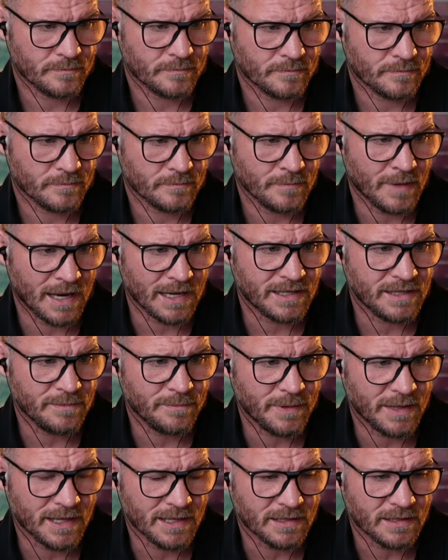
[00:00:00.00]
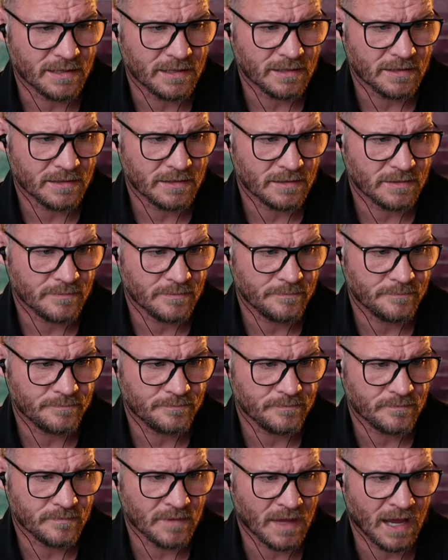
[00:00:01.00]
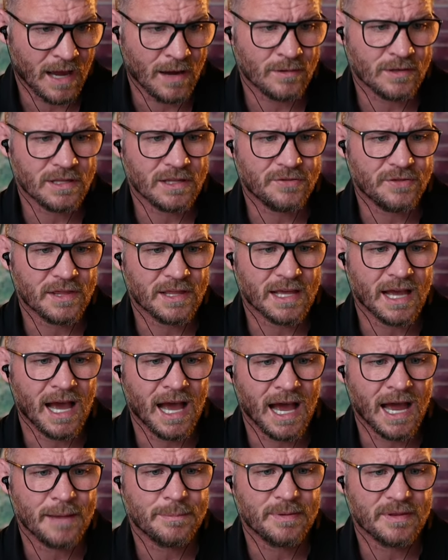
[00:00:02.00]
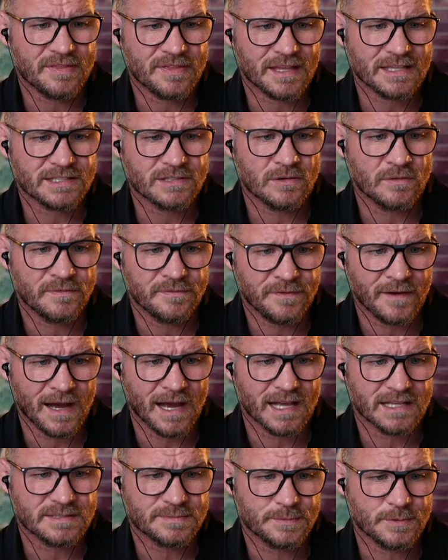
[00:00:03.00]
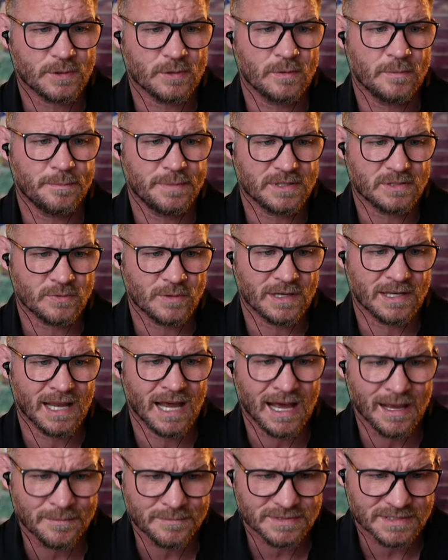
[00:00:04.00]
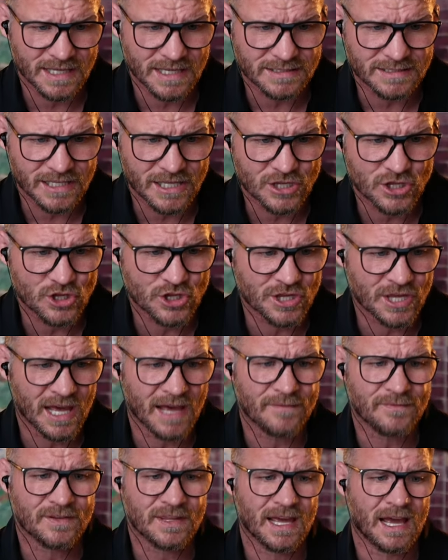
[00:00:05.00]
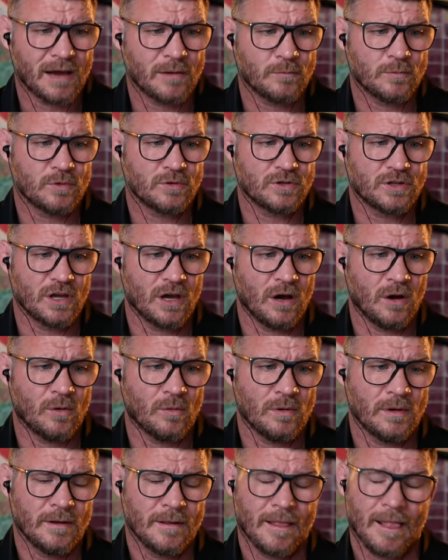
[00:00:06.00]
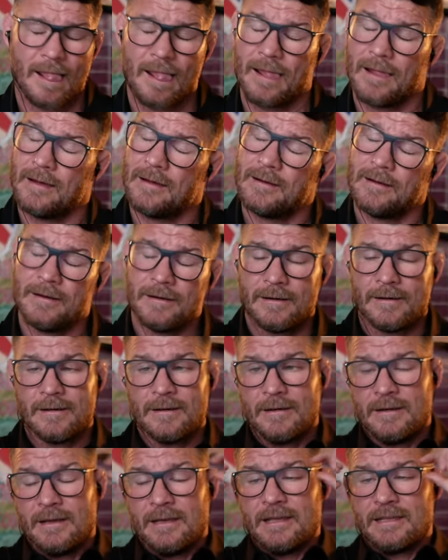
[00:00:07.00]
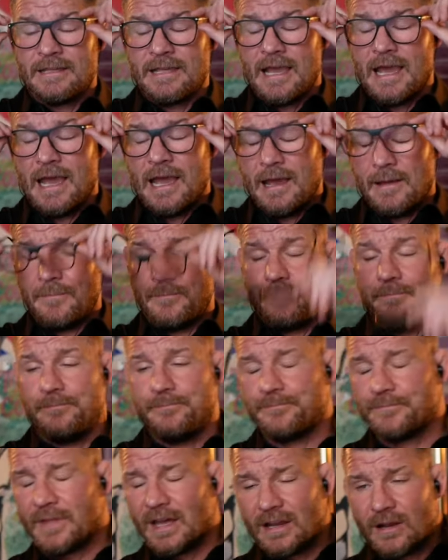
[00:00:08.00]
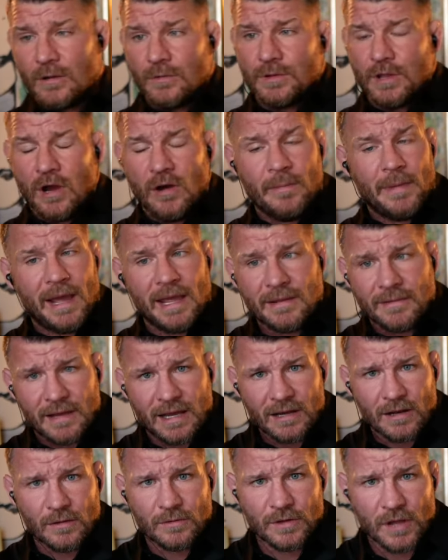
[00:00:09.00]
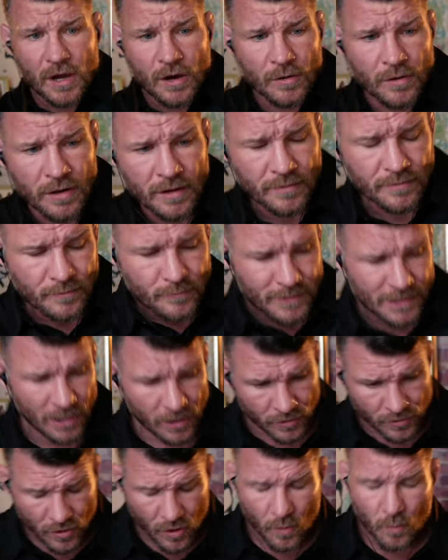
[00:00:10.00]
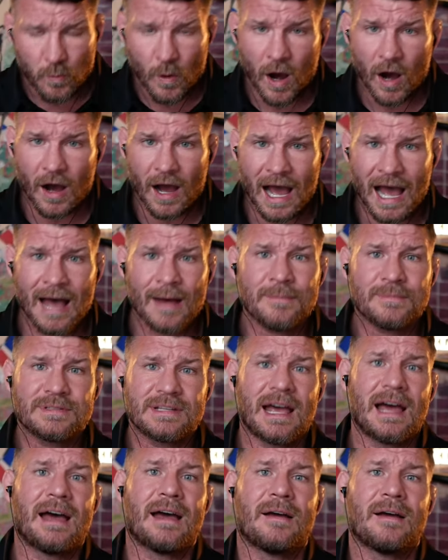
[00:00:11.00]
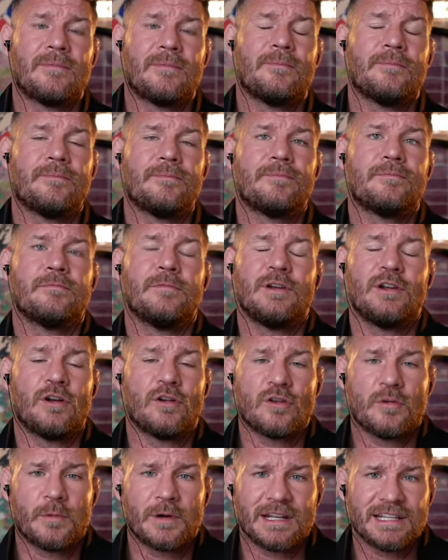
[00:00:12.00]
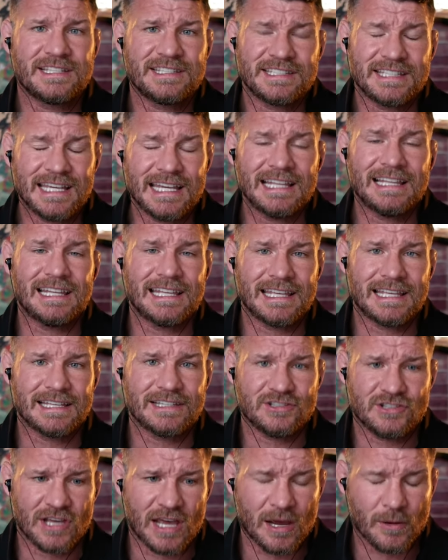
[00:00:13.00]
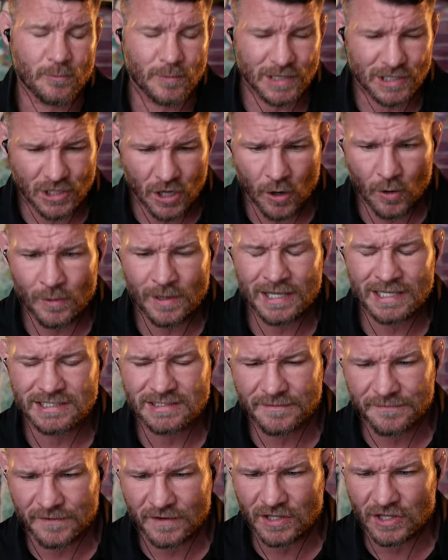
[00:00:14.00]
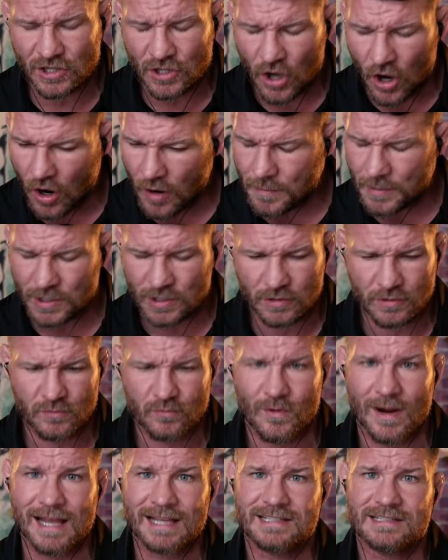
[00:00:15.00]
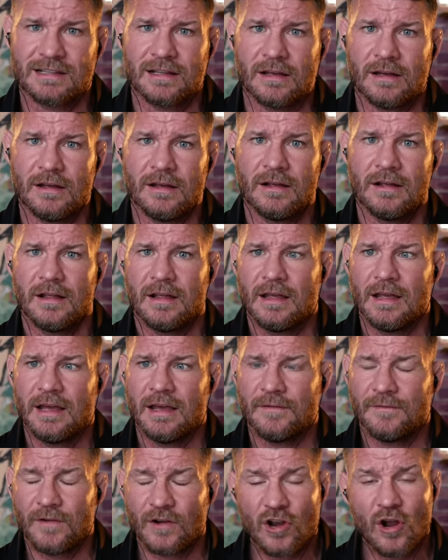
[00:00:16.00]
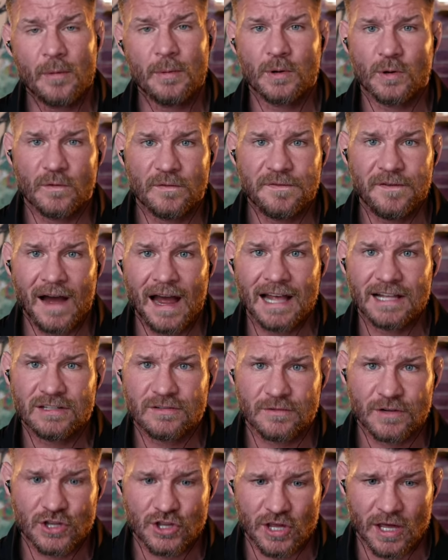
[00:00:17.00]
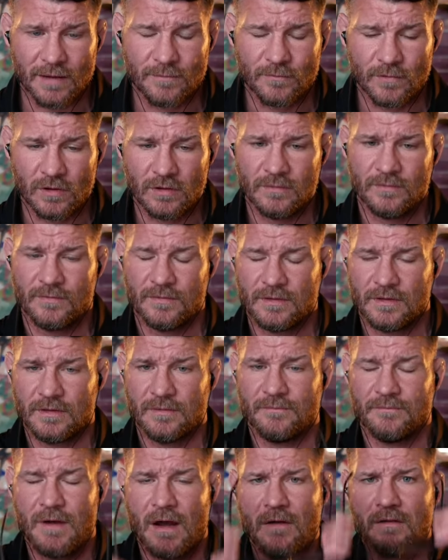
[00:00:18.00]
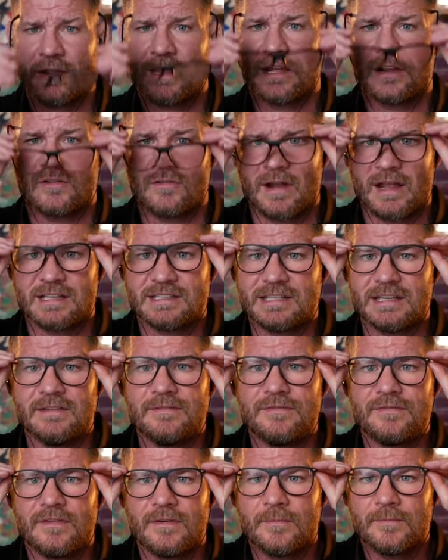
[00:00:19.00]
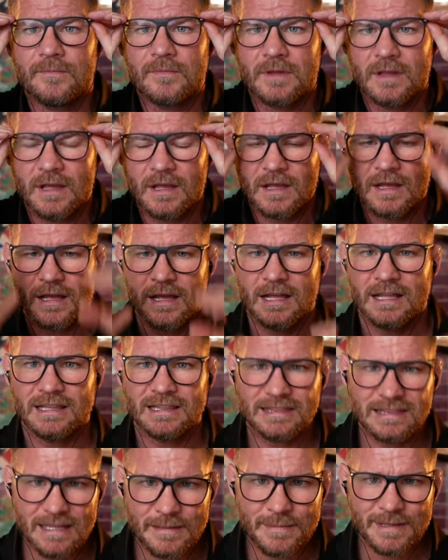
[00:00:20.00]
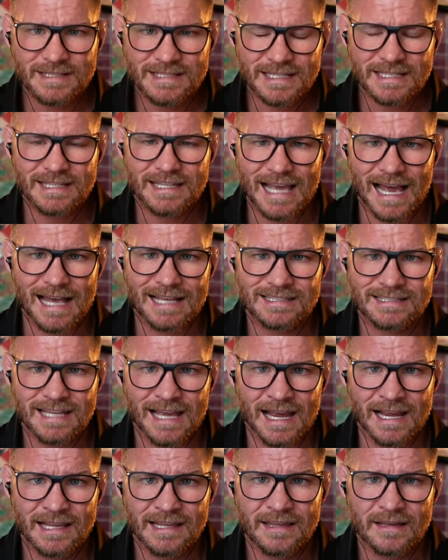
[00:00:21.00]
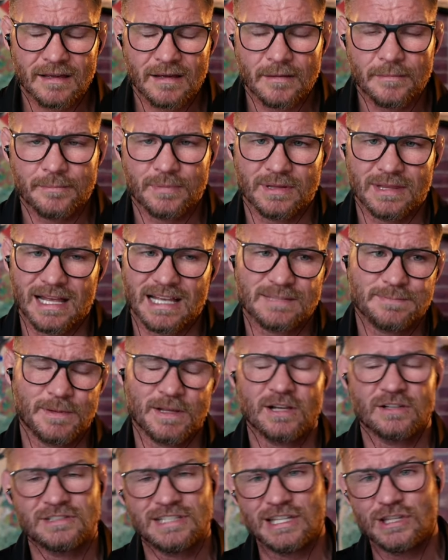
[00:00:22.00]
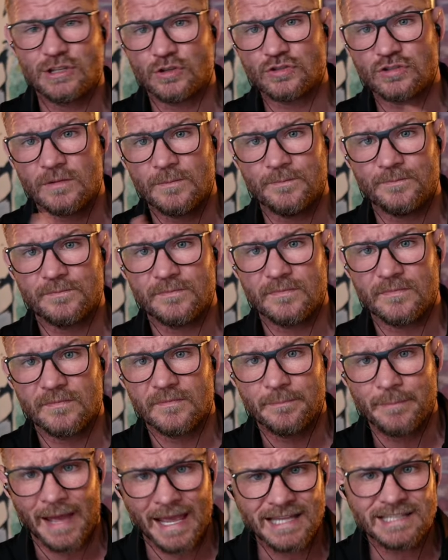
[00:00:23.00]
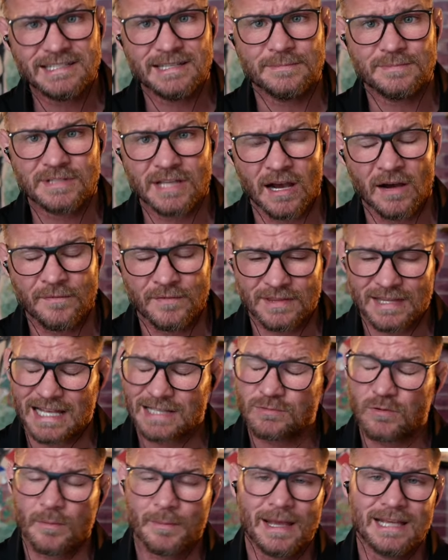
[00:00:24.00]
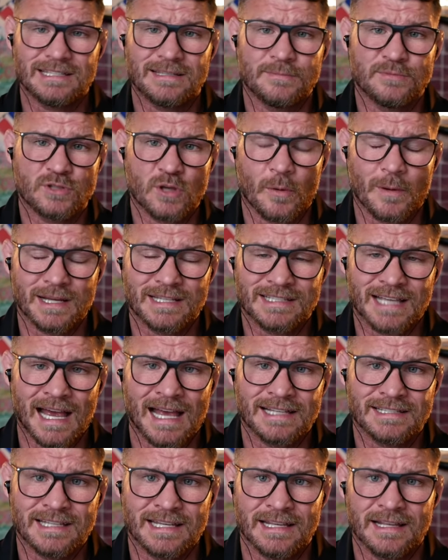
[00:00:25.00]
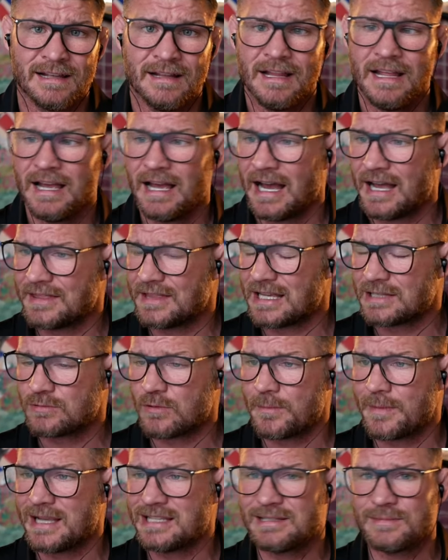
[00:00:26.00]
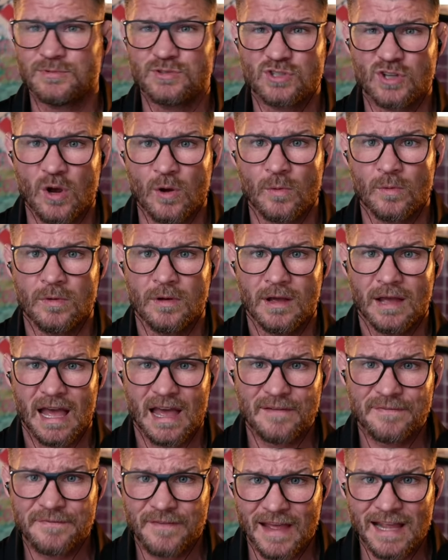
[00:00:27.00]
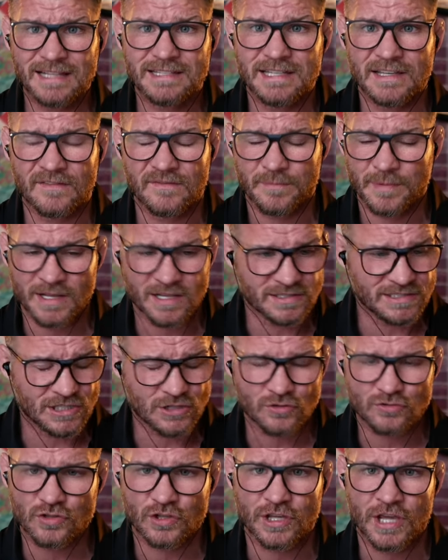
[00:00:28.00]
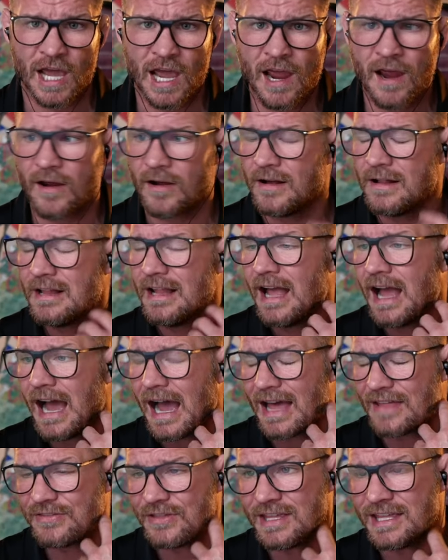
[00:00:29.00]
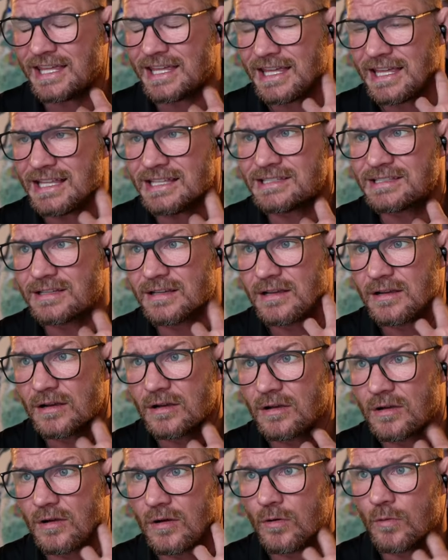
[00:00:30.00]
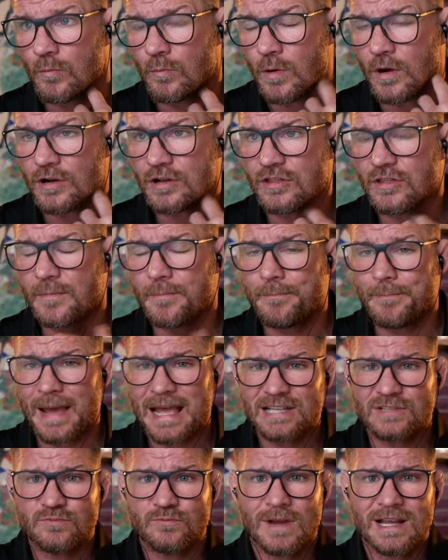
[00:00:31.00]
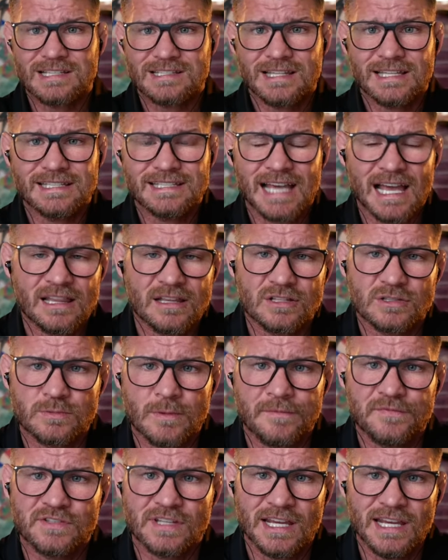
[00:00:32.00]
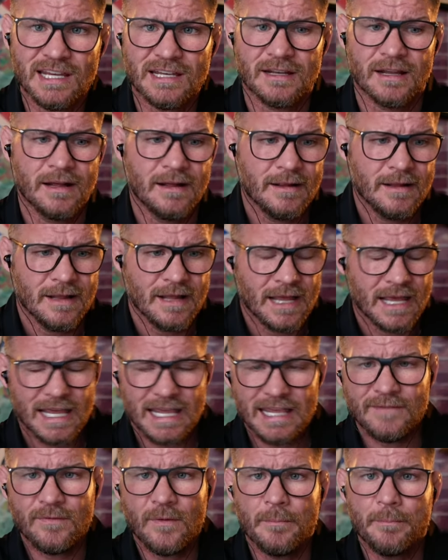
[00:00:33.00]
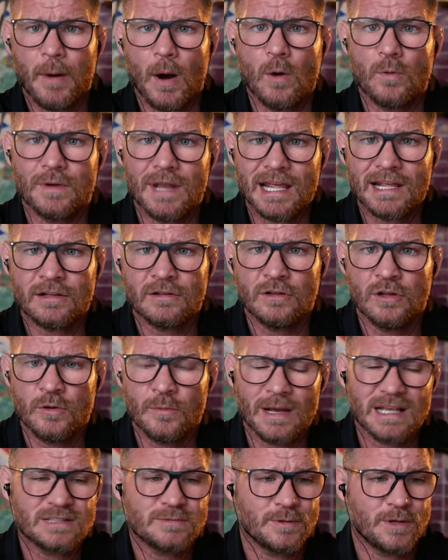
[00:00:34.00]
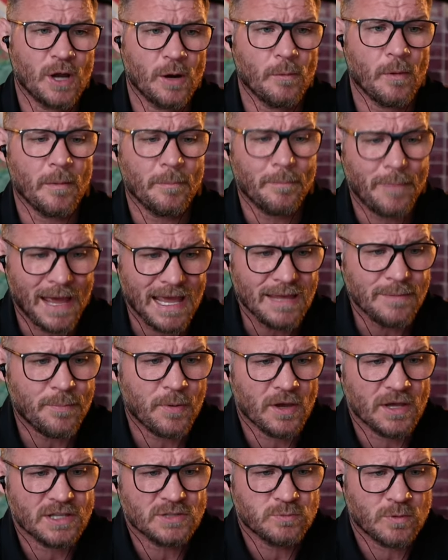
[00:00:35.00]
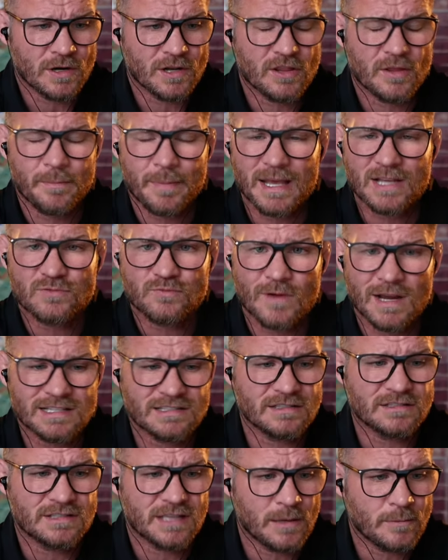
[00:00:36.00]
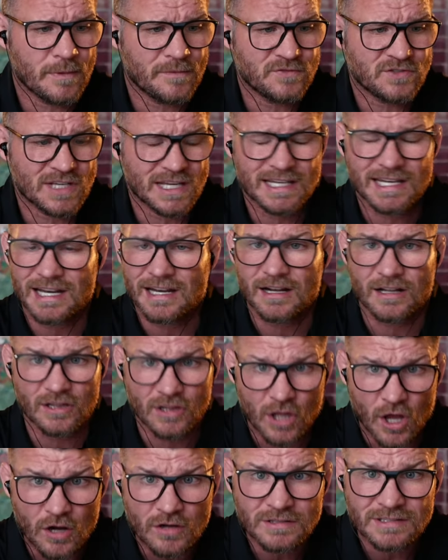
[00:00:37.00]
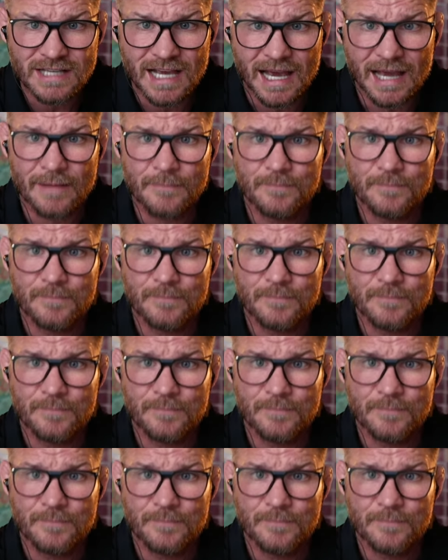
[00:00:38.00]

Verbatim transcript: Mikey B, how do you think a hypothetical fight be between Hamzat and Shavkat would go? Yeah, I don't know, mate. I don't know. We don't know what Hamzat, we don't know what his ceiling is yet. We know he's a phenomenal wrestler, phenomenal fighter in general, very aggressive, limited gas tank, but that's because he doesn't pace himself, and that's what makes him so exciting, and that's what makes him so effective, because he doesn't care. I think he is one of the best wrestling talents we've seen. Even Bo Nickel, who, as we know on paper, is one of the best wrestlers that we've seen in a long time.